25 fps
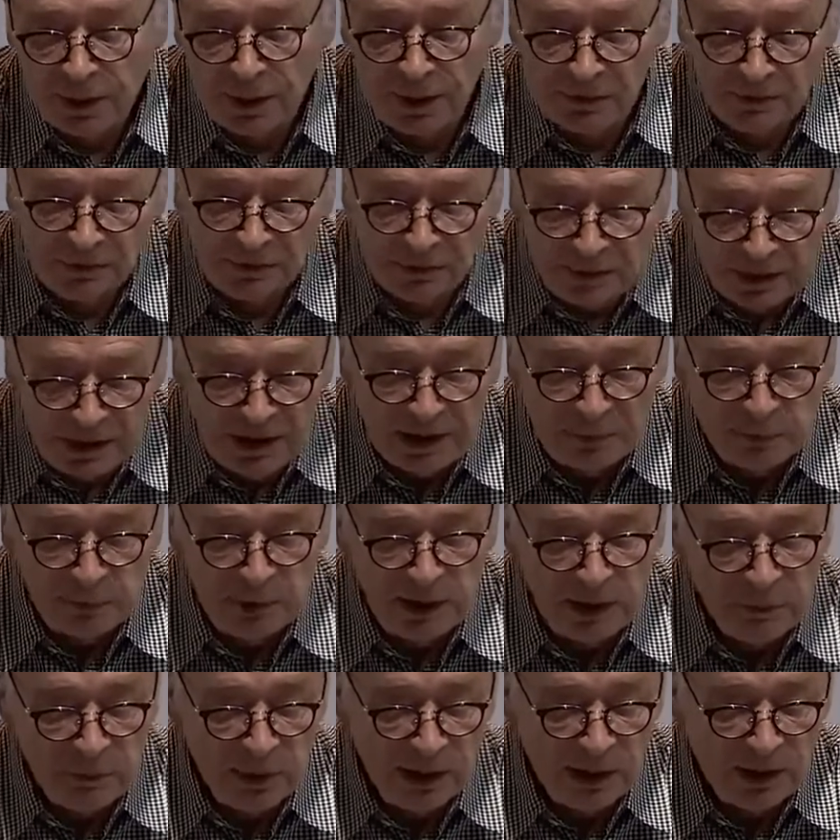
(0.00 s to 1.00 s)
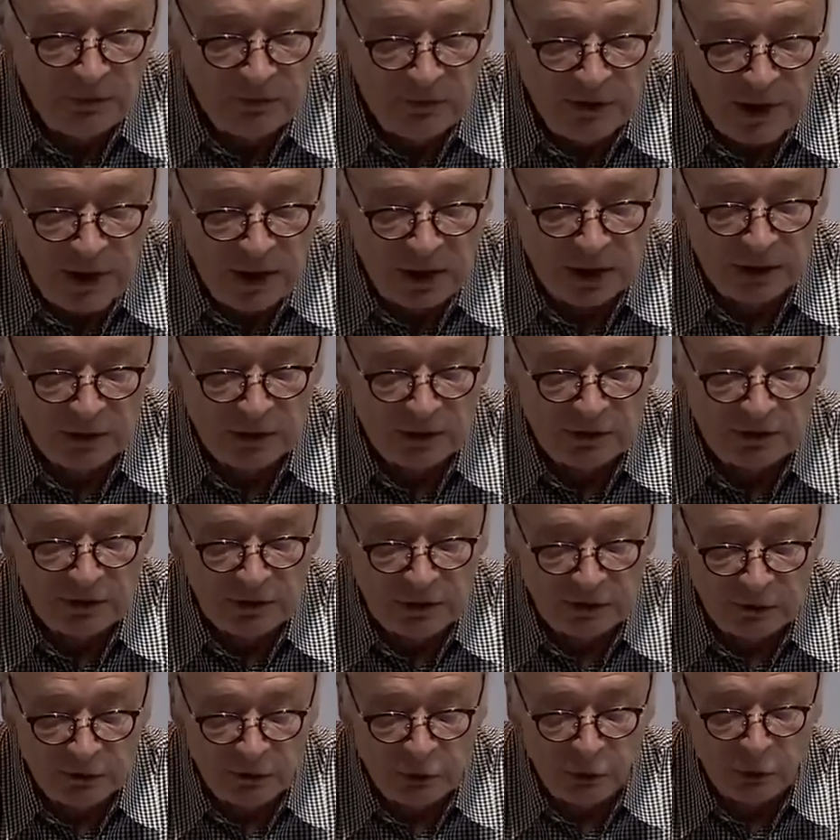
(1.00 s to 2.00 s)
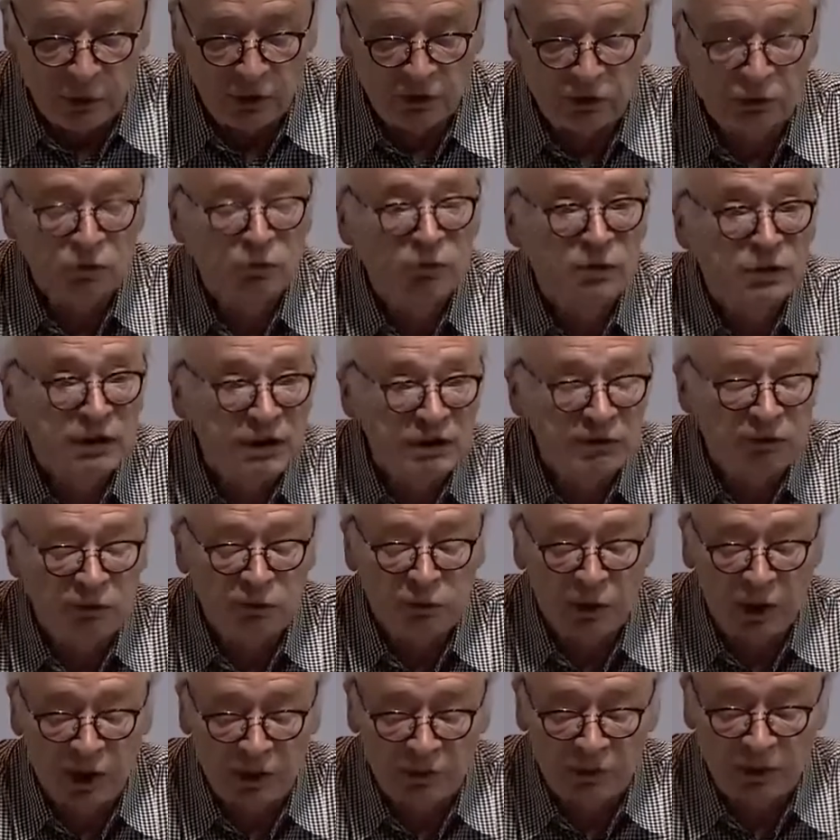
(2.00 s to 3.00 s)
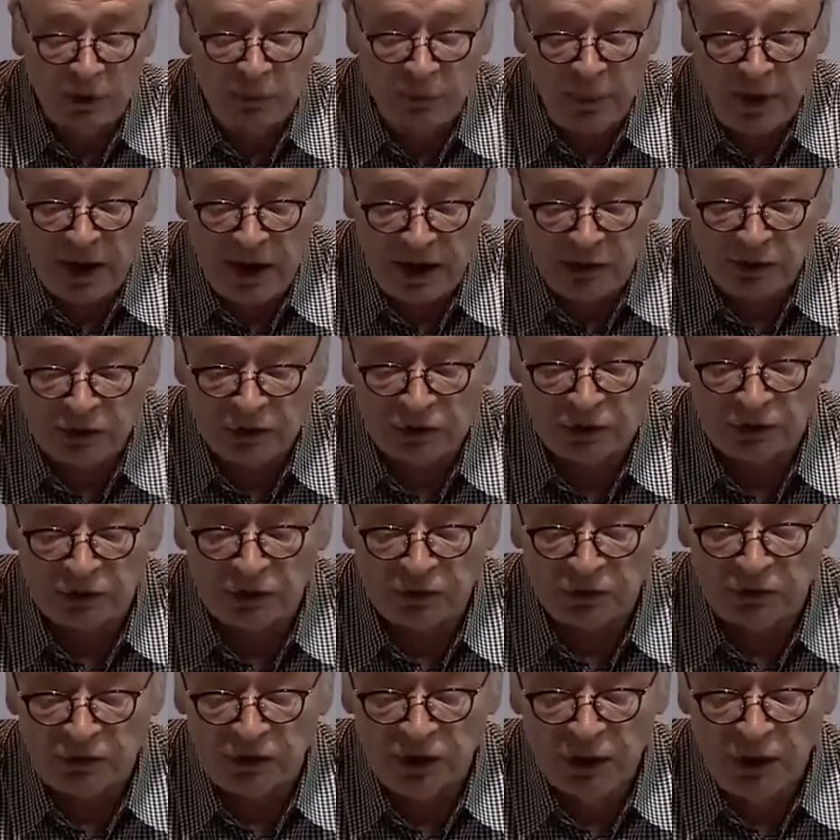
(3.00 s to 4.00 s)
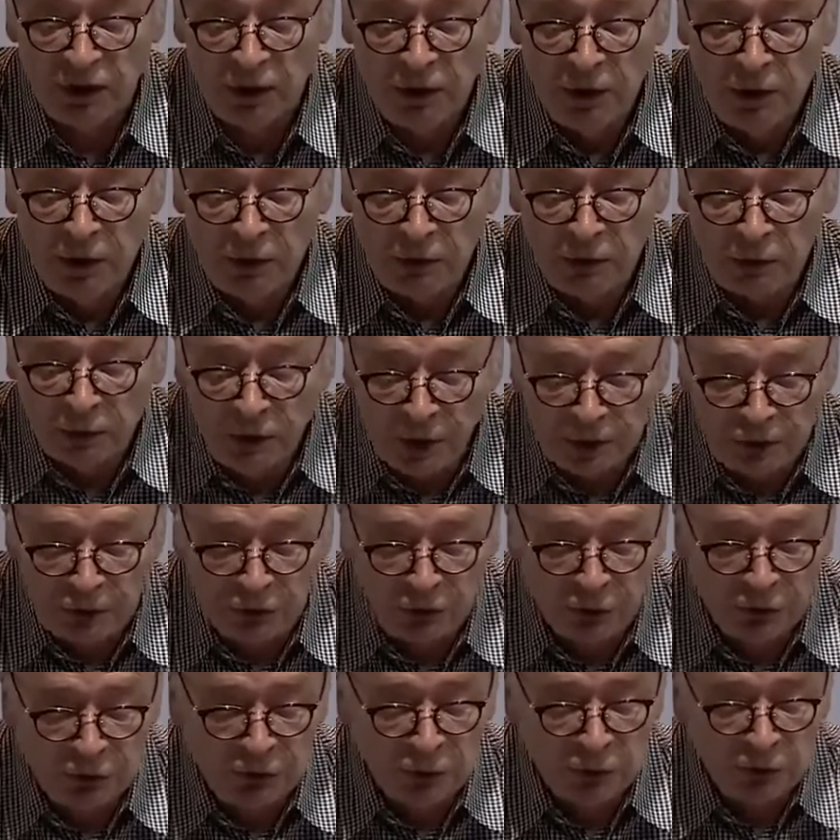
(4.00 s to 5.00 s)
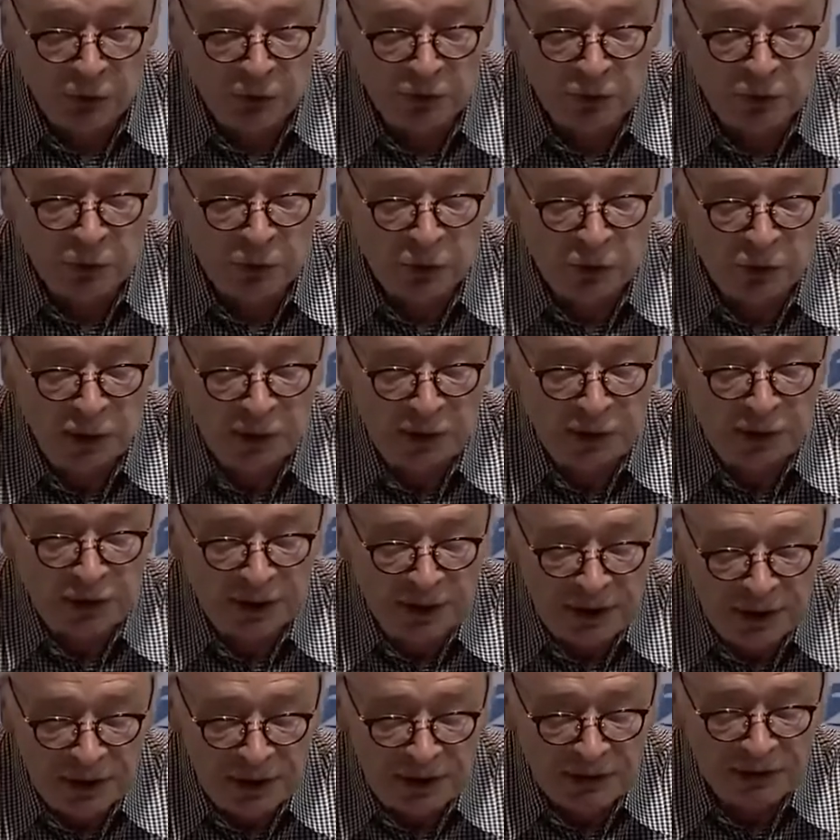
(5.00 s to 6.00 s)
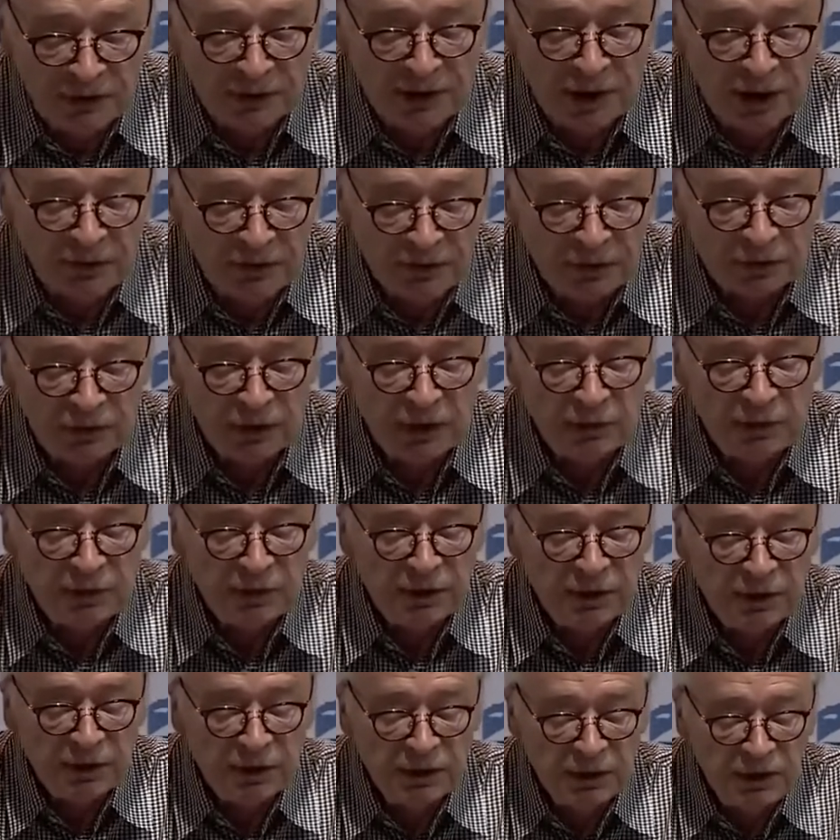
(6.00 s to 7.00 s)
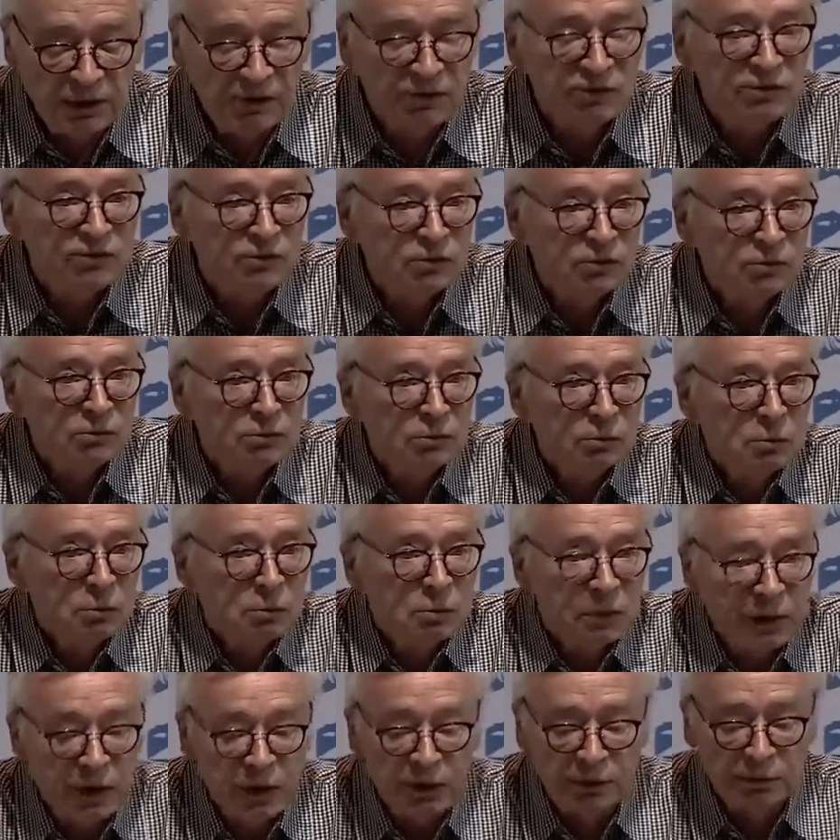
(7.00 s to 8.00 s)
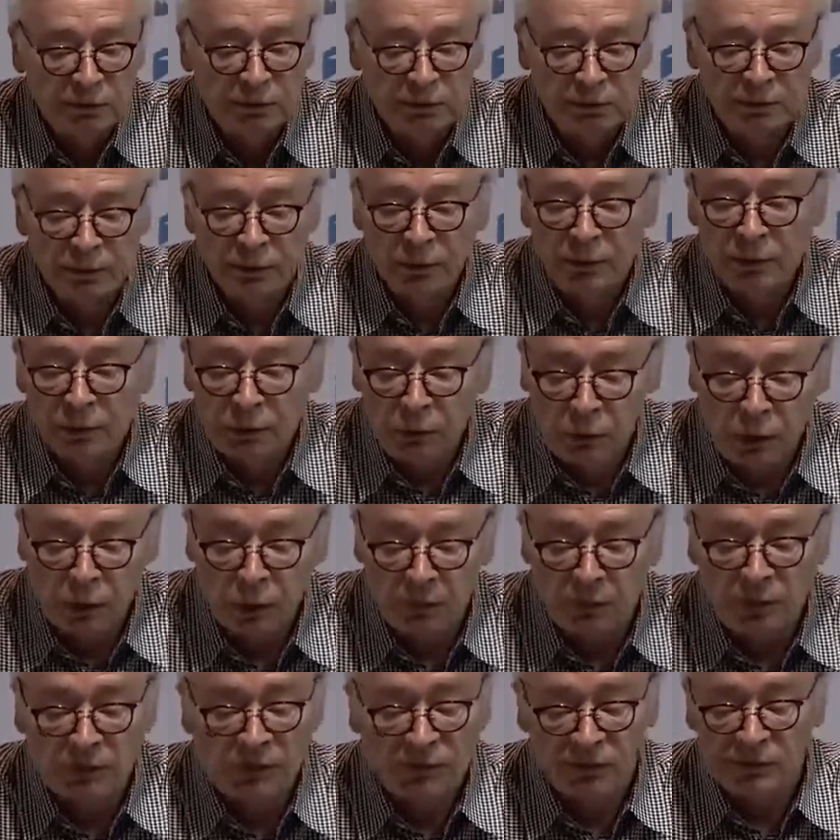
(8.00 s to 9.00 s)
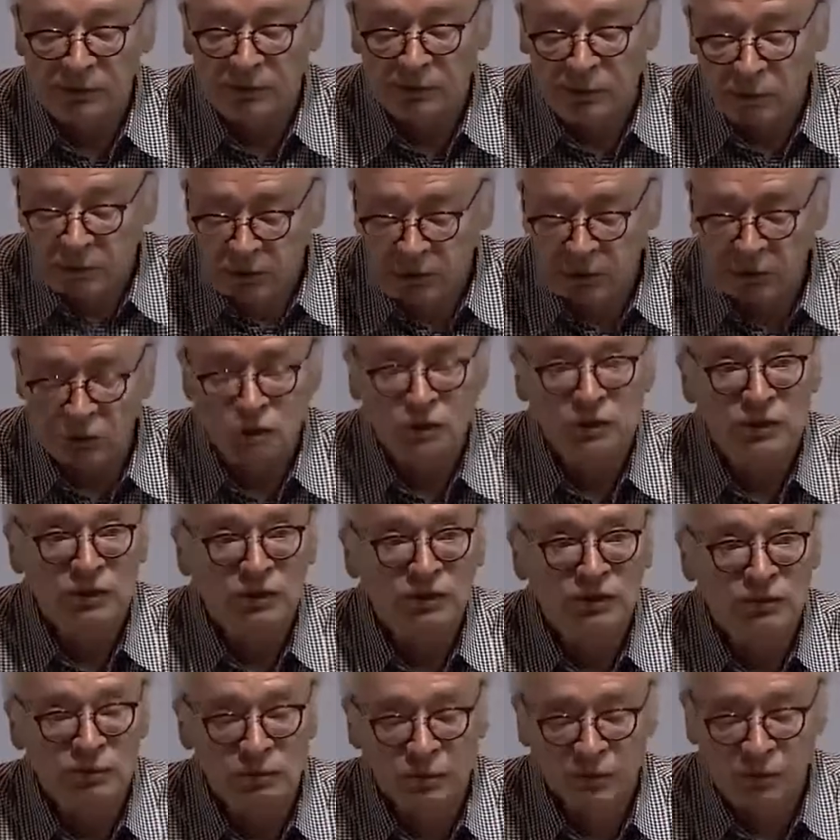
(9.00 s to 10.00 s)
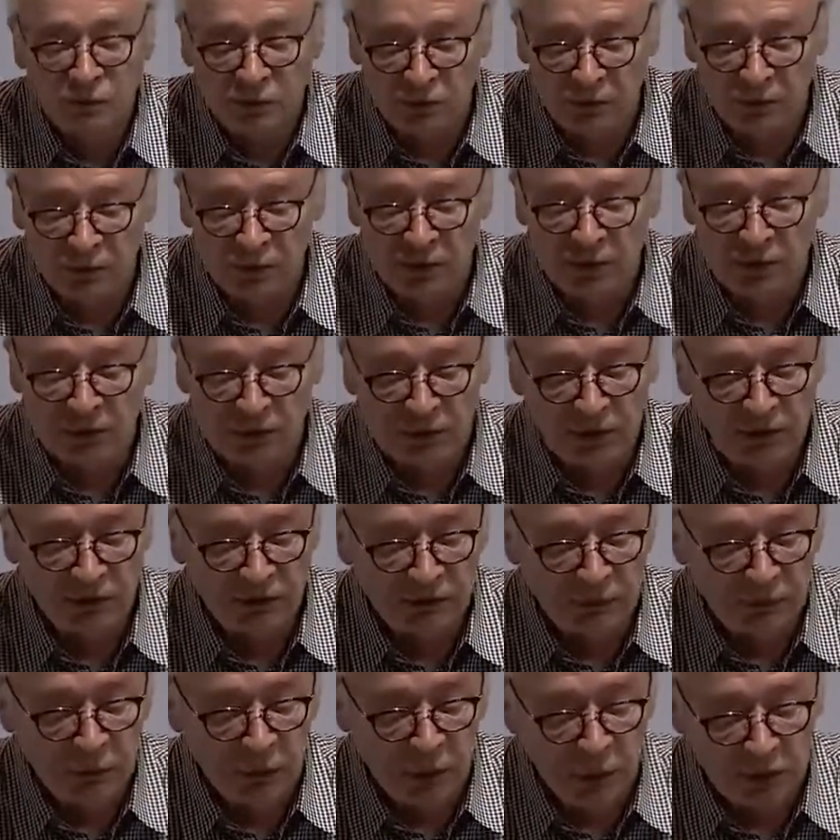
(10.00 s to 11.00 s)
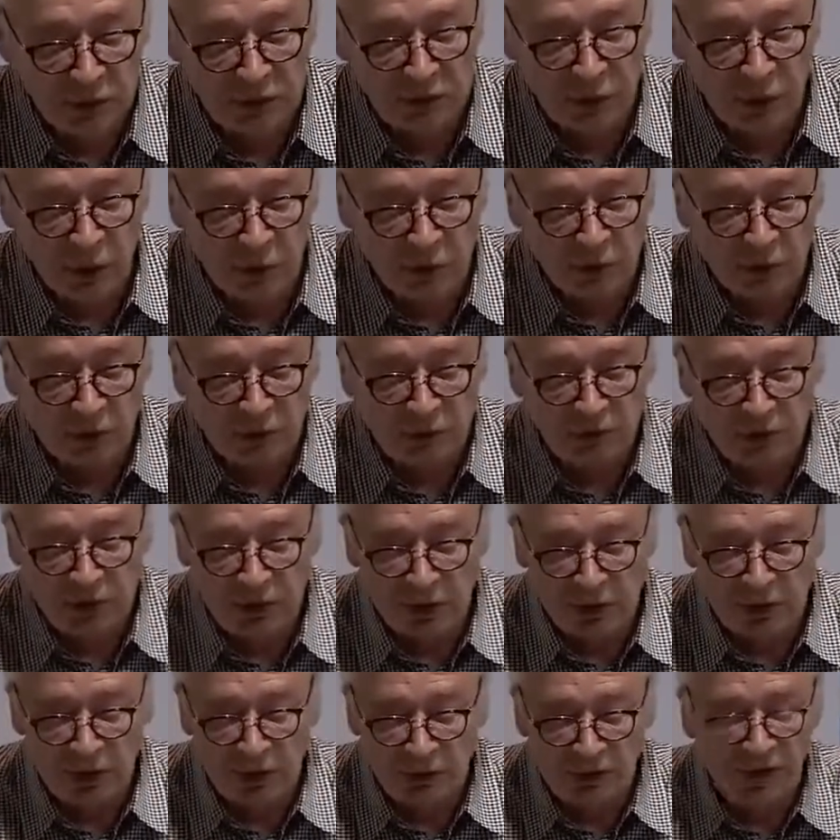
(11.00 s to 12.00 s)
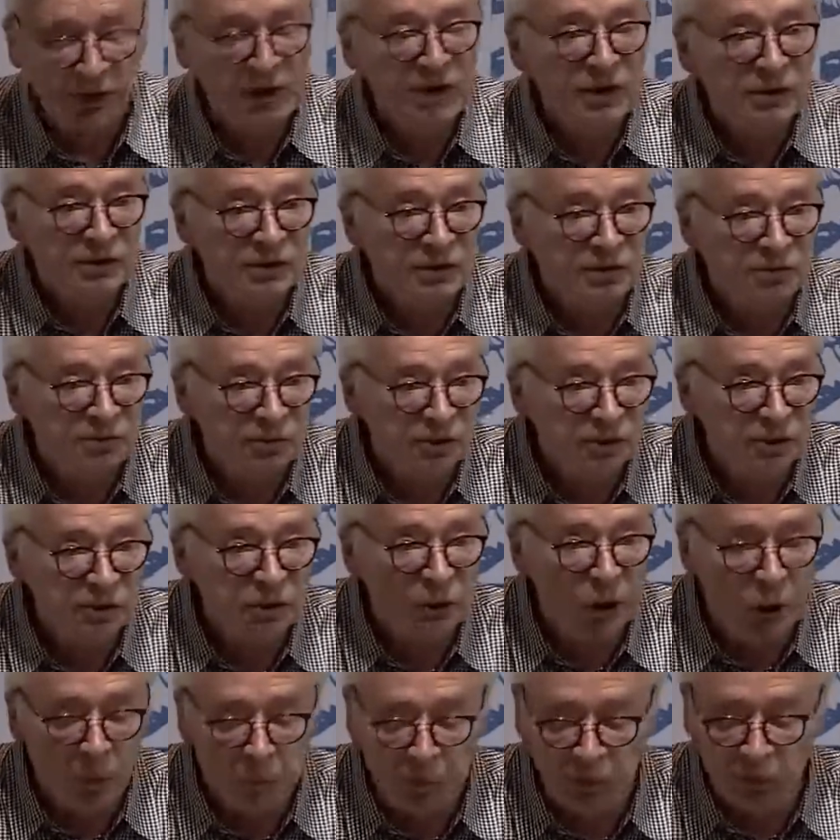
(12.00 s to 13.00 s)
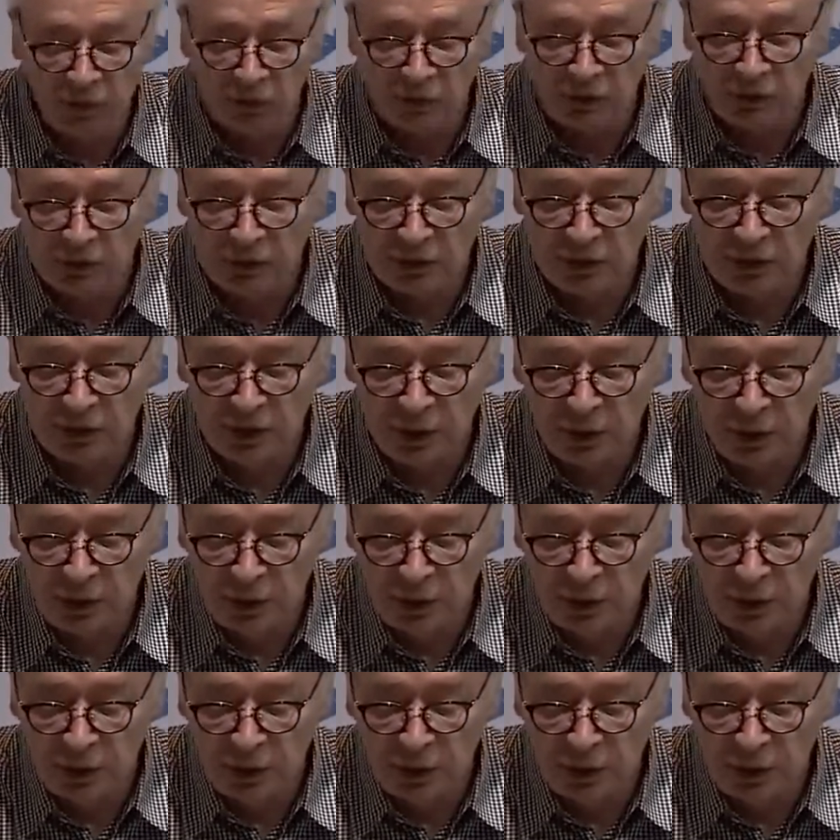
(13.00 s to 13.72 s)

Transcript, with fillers: if need be, by violence and forced to leave for other pastures. Not to do so inevitably leads to, well, communism, socialism, syndicalism, or democracy, and hence the very opposite